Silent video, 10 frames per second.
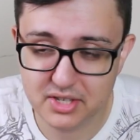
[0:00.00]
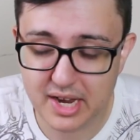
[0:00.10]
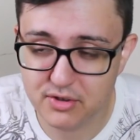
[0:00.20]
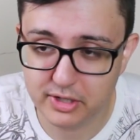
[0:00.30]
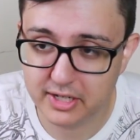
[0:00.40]
so
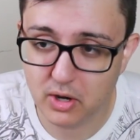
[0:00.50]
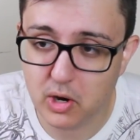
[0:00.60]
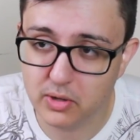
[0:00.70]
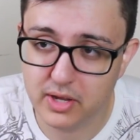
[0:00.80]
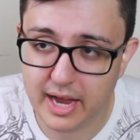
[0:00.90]
I drink it
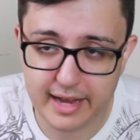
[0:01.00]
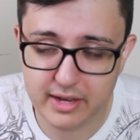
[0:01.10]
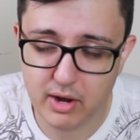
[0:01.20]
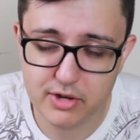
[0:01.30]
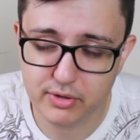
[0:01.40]
all.
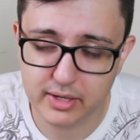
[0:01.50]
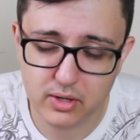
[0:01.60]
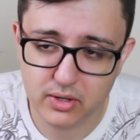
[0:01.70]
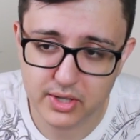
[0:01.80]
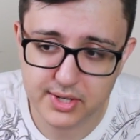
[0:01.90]
I drink it
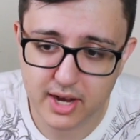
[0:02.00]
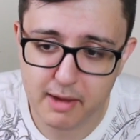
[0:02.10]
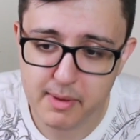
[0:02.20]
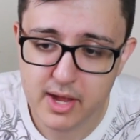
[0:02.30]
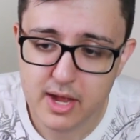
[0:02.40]
all the time.